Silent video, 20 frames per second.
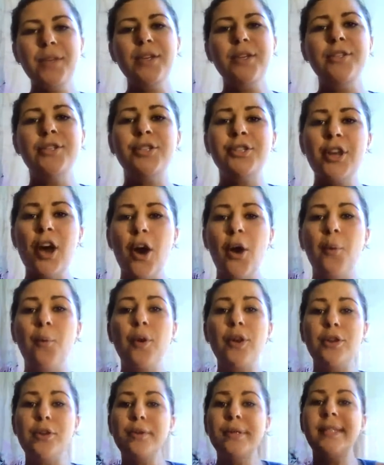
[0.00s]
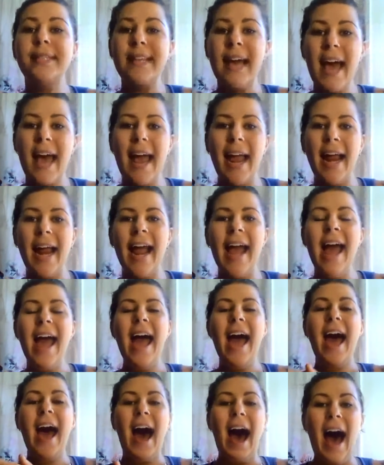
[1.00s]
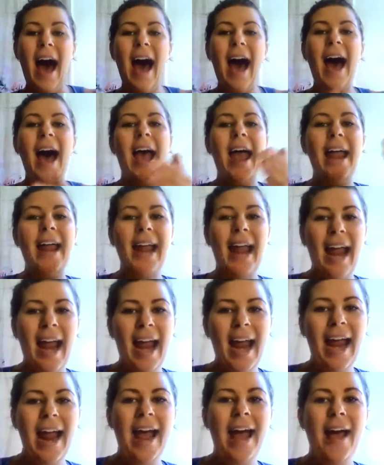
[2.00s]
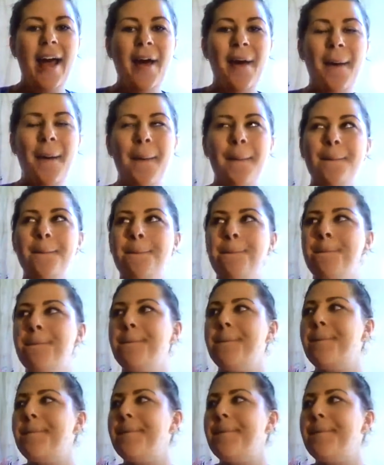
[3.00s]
So when you say, I am